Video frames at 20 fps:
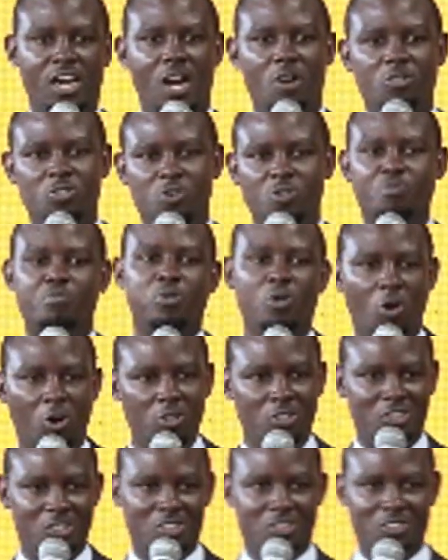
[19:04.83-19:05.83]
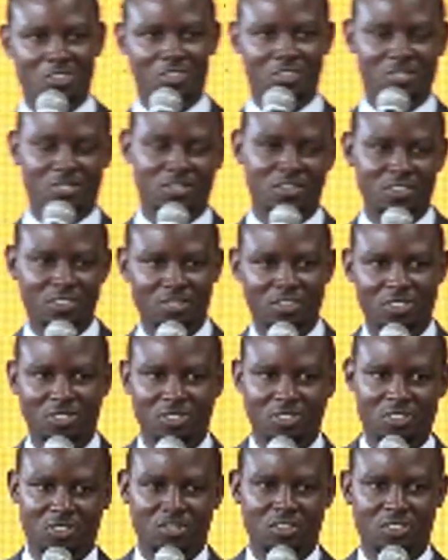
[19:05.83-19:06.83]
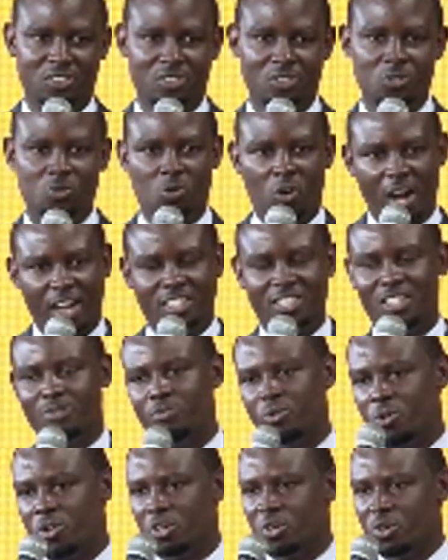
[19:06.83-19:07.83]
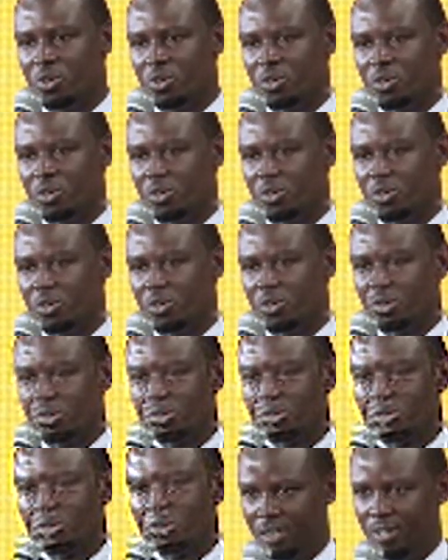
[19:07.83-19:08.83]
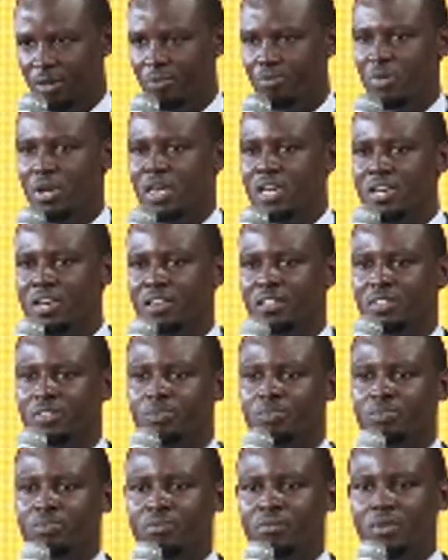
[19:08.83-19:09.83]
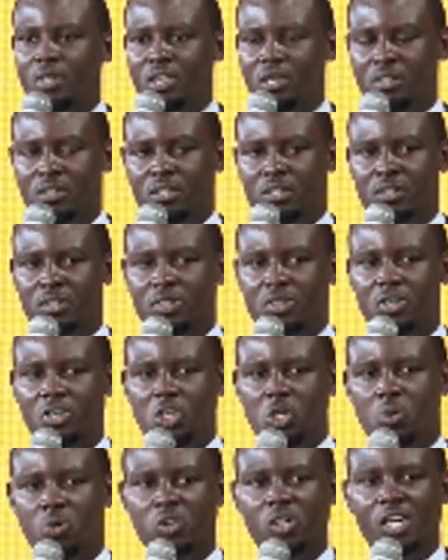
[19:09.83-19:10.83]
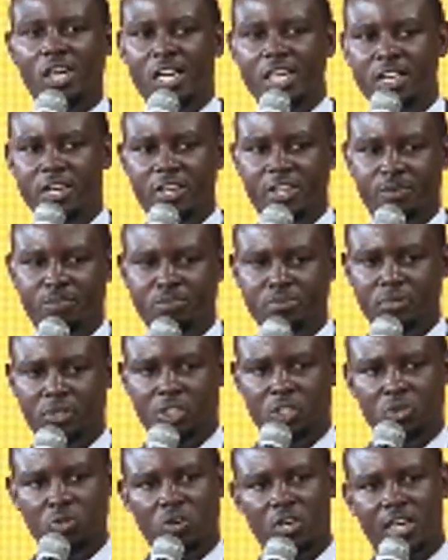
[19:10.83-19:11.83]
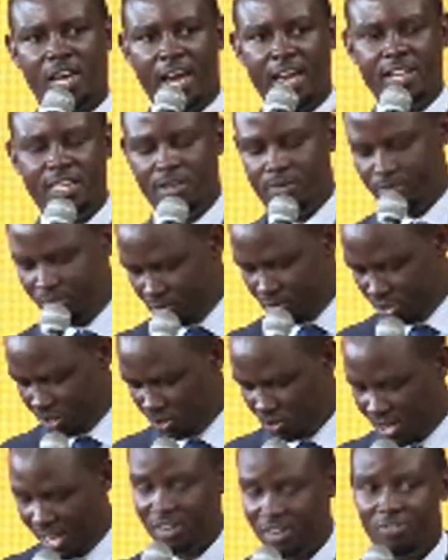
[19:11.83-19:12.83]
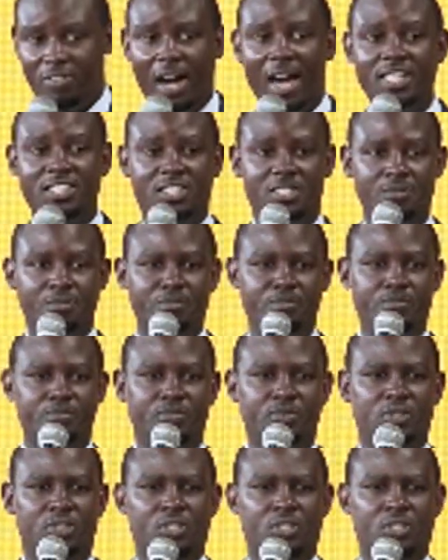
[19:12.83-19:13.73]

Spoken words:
now you plot to catch them doing, meaning you will lead them, you'll guide them, you'll advise them